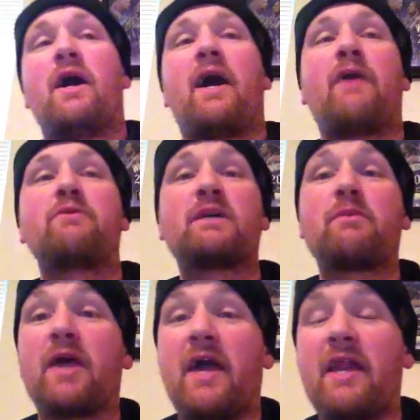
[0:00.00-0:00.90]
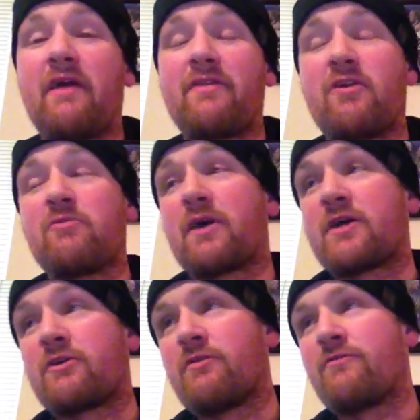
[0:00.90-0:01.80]
I was able to head out there with my
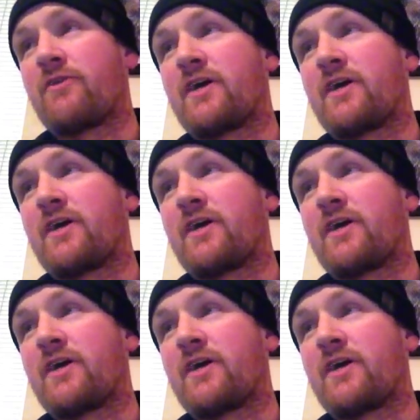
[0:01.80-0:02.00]
good